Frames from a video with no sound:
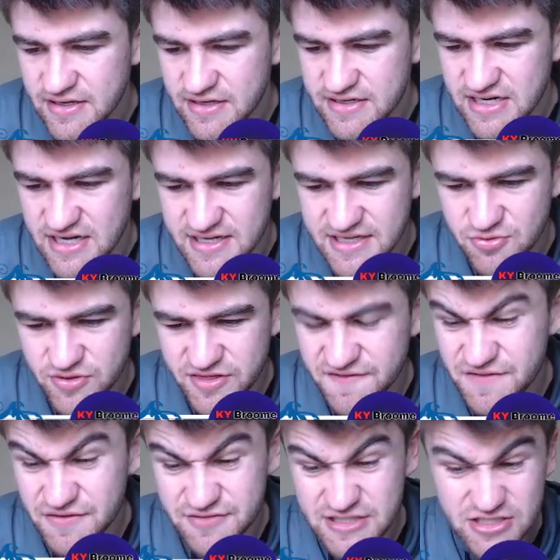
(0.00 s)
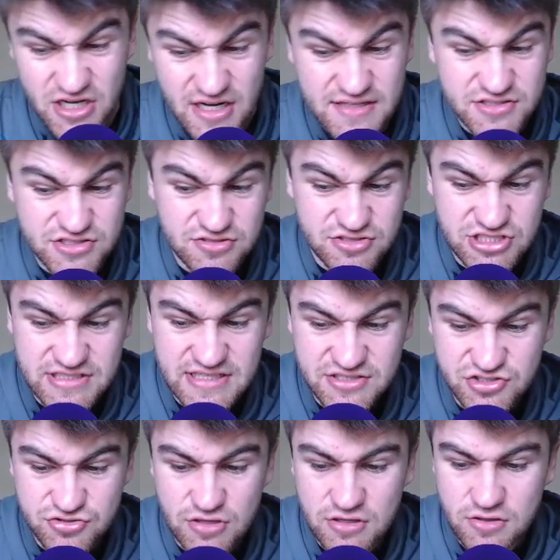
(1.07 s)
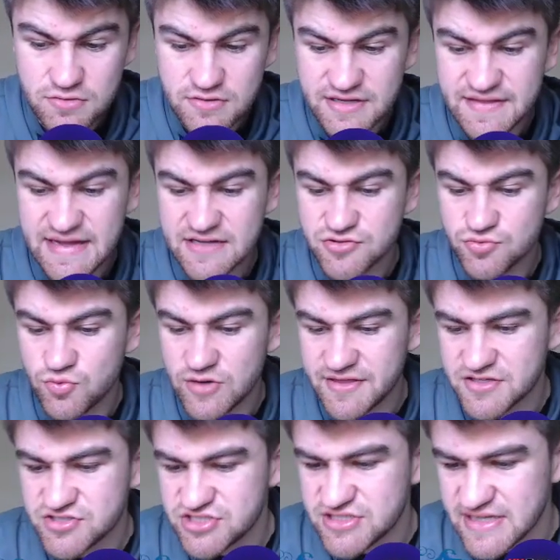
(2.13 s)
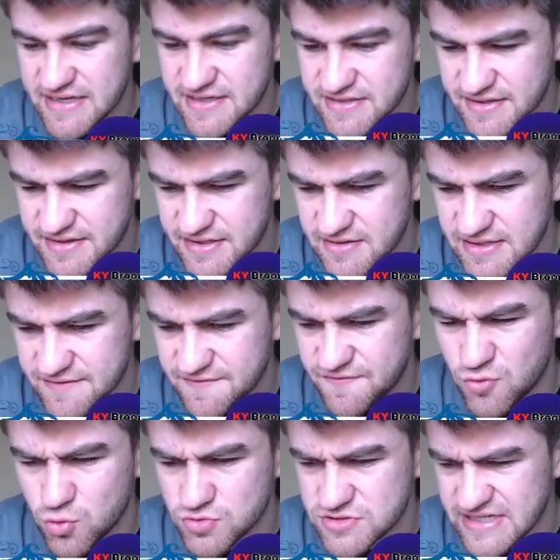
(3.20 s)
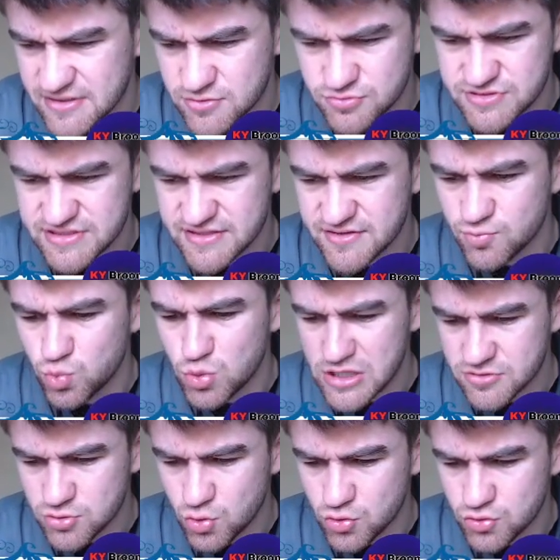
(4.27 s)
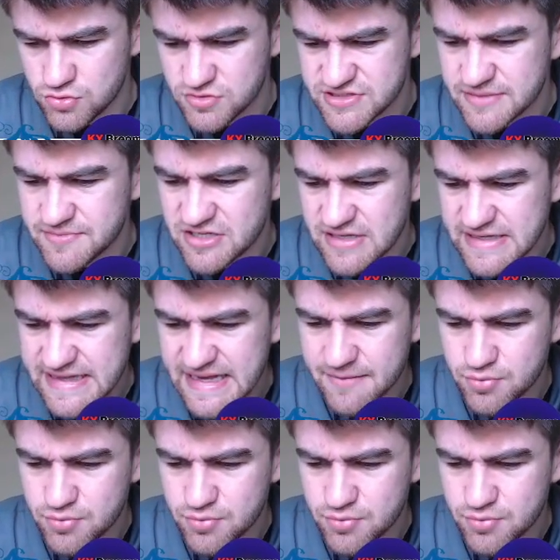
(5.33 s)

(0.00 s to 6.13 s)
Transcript: Kearney with a 59. So she did struggle in that, whether she laid, I think, like four tackles in one quarter or something like that,